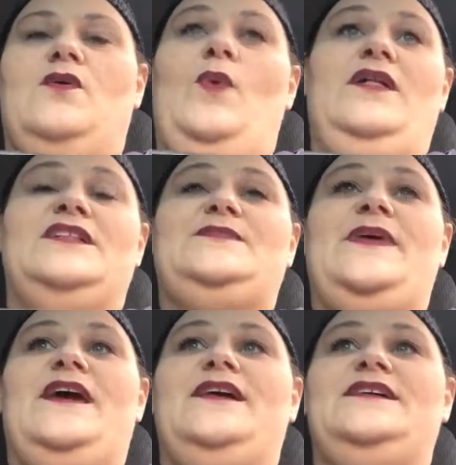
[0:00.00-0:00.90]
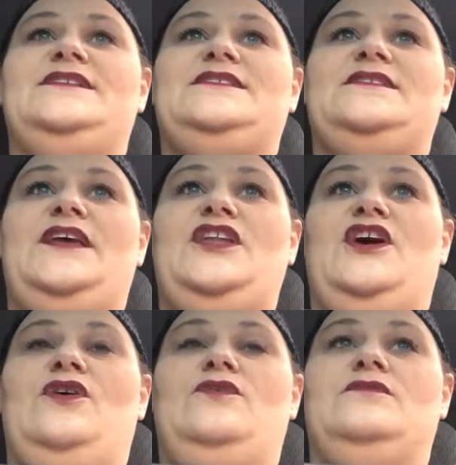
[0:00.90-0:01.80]
well, it's because, you
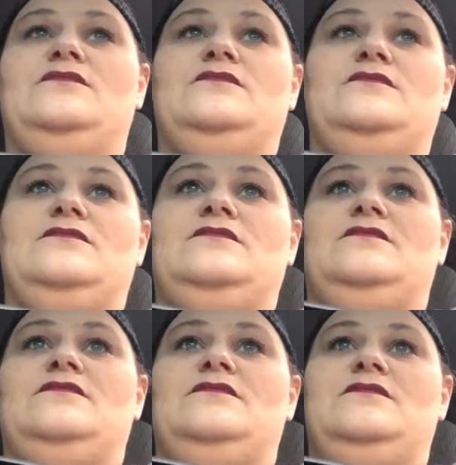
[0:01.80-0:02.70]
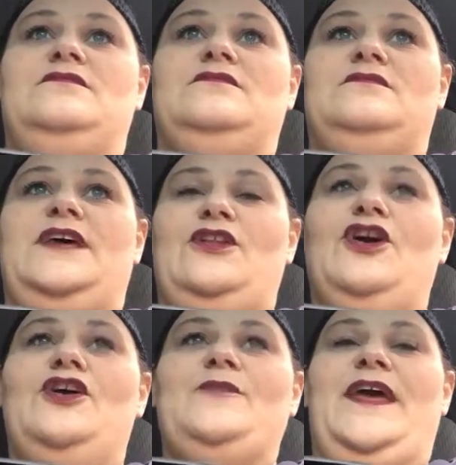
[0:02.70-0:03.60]
know, it'll
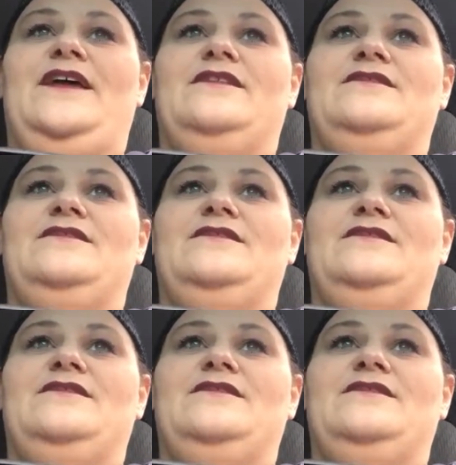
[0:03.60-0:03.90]
hurt me.